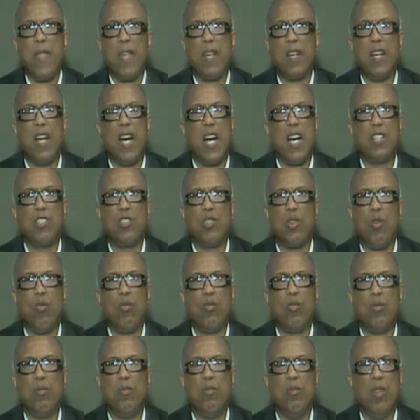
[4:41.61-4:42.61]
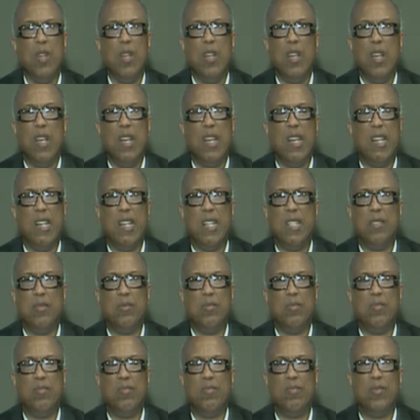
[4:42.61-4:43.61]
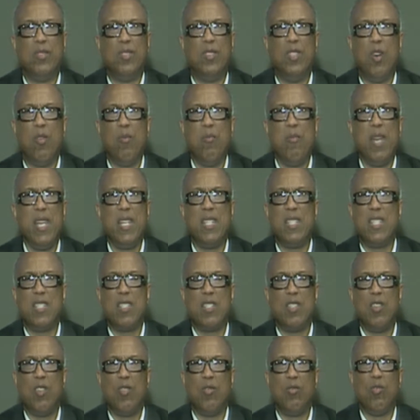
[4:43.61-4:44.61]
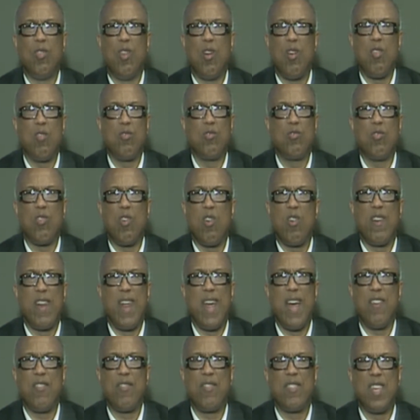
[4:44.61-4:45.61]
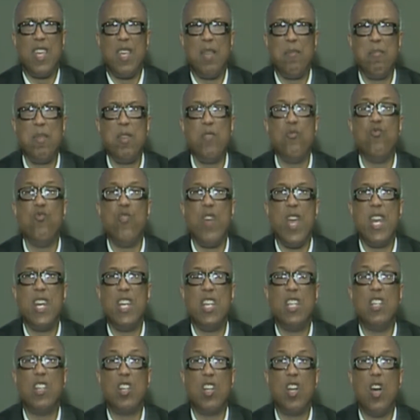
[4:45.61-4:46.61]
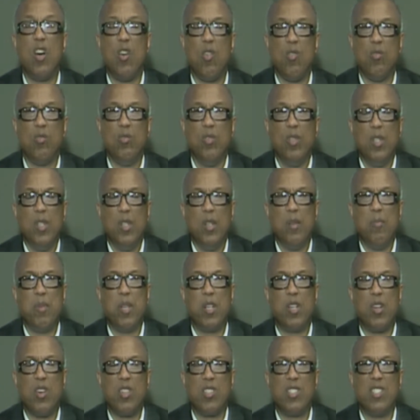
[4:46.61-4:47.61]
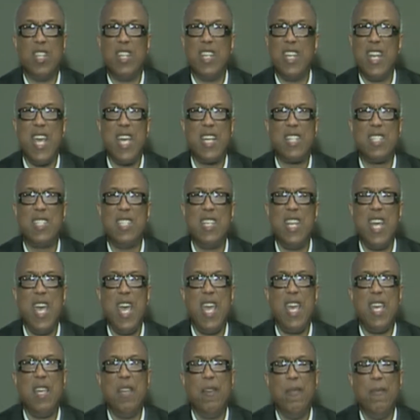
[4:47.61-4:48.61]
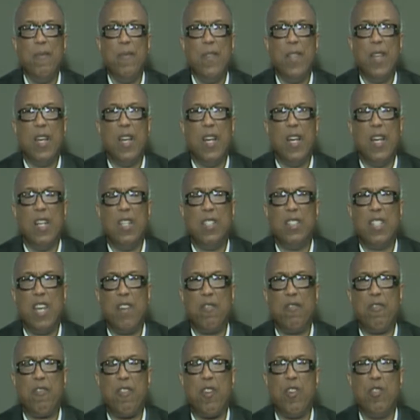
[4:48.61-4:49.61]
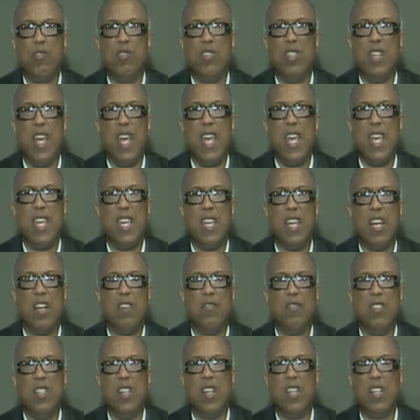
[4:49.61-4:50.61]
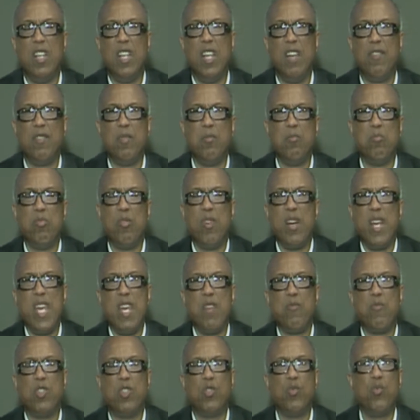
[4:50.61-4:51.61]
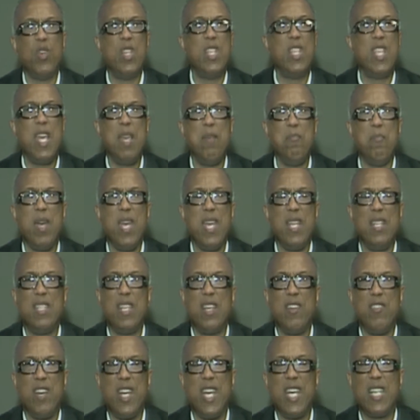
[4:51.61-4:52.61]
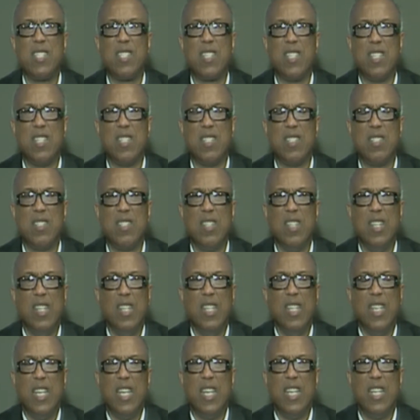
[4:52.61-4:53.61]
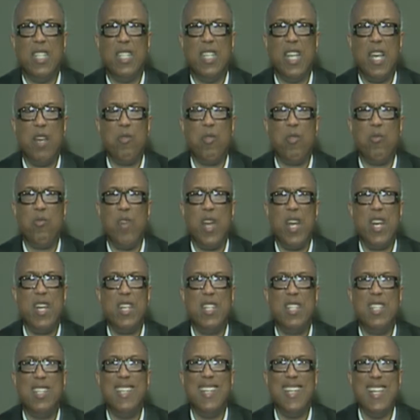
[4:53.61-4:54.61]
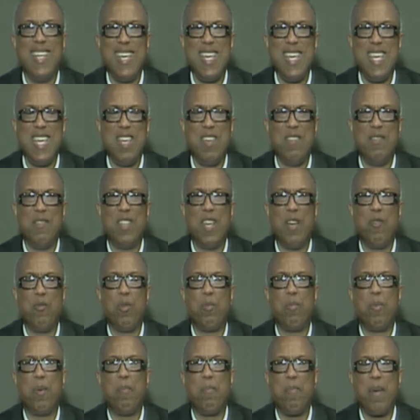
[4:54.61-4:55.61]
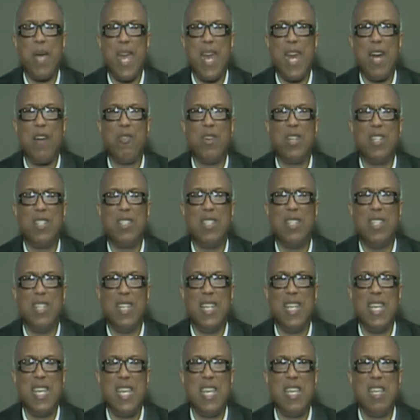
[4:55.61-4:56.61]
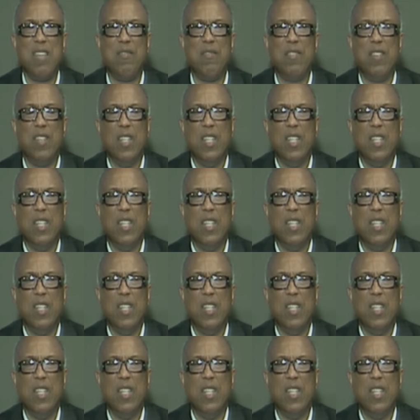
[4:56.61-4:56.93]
God told them, don't make this no long, drawn-out thing. Be ready to go, because the next day, that first day of the unleavened bread was when they made their exodus. And they were ready to leave. They were preparing to leave.